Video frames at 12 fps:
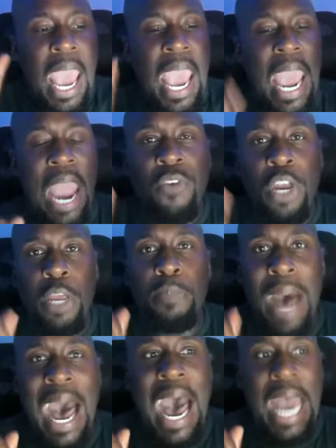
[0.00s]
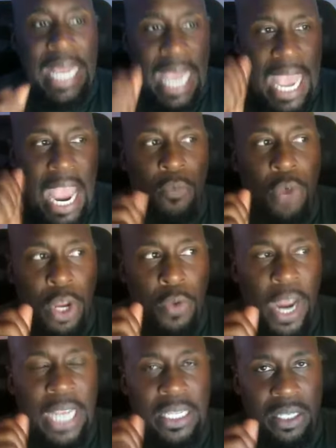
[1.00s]
Everybody, every
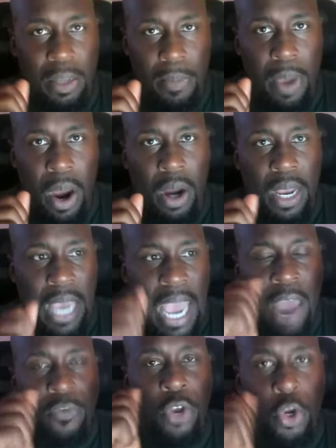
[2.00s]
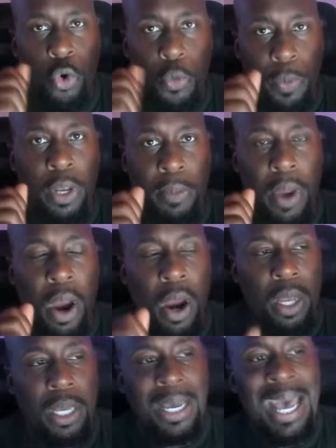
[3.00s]
race in America, every group in
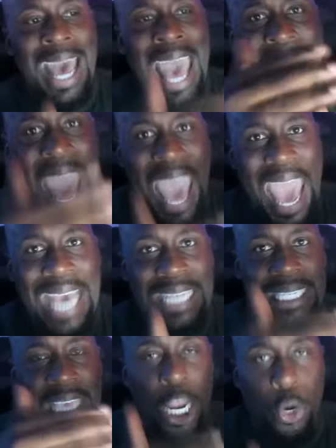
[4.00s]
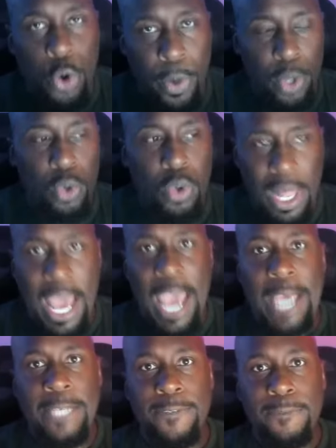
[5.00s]
America has a criminal
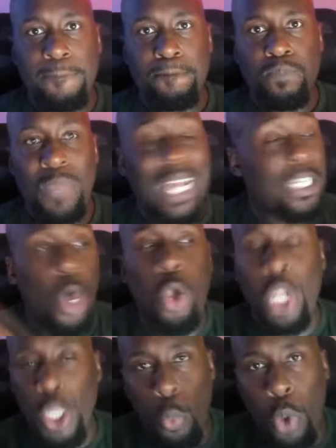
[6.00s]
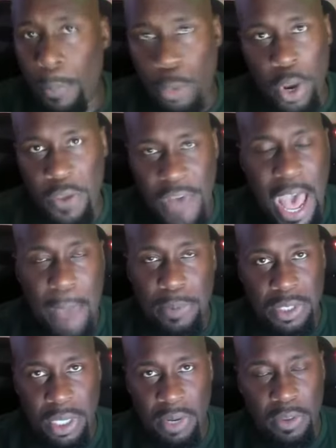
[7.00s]
class. That's only
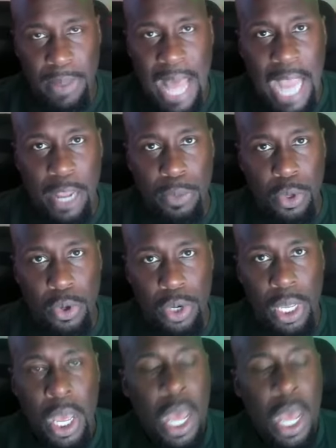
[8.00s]
1.5% of the black community.